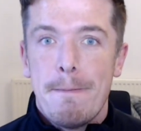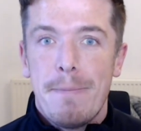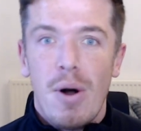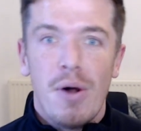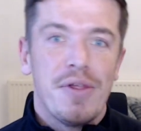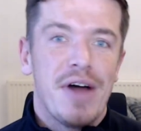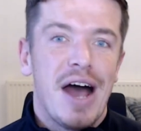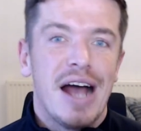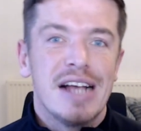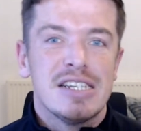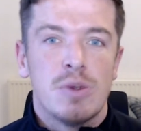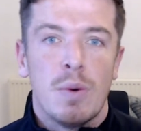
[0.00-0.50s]

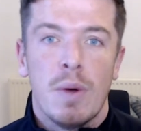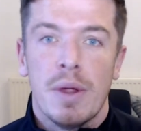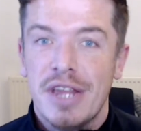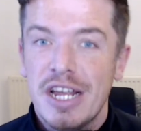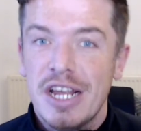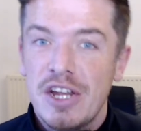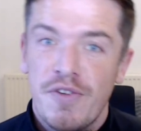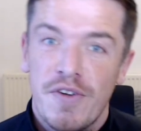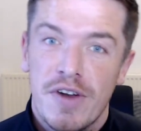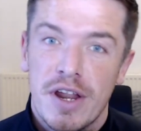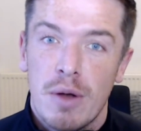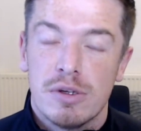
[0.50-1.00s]
But that isn't
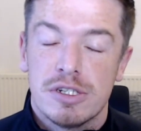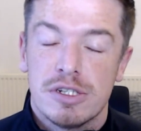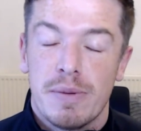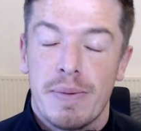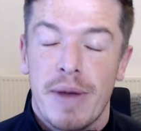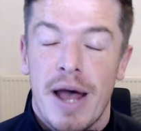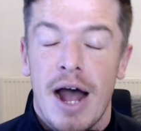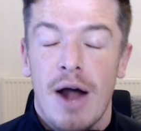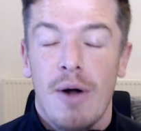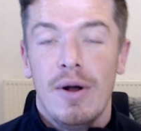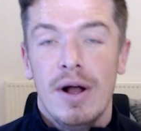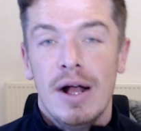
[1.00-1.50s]
what this video is
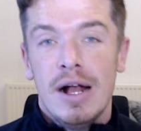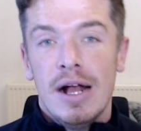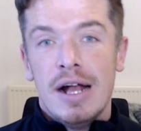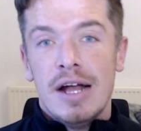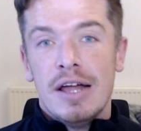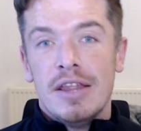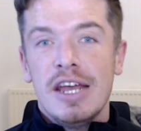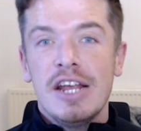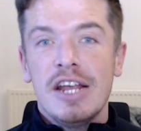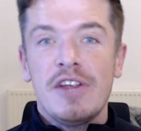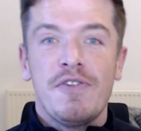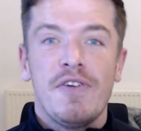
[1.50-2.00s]
about.
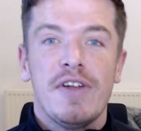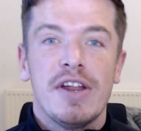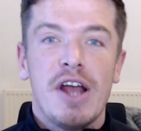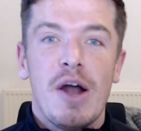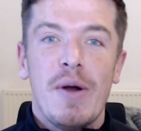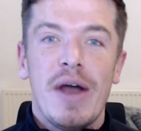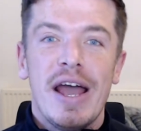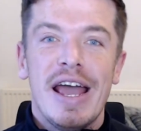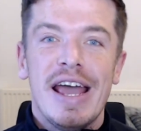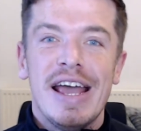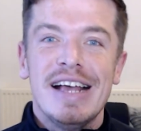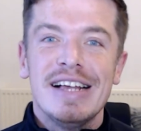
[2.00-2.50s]
This
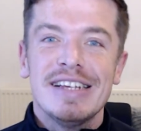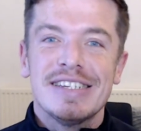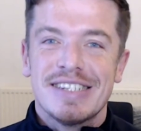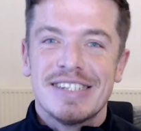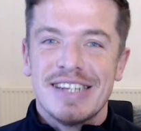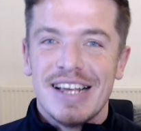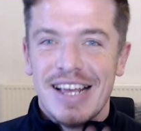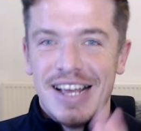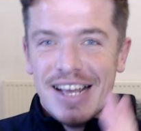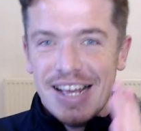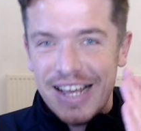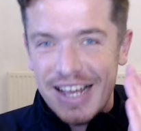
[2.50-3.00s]
video
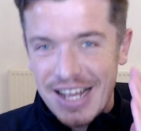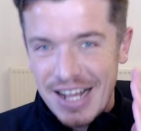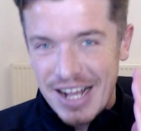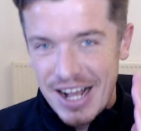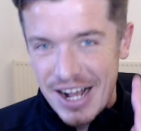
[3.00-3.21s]
is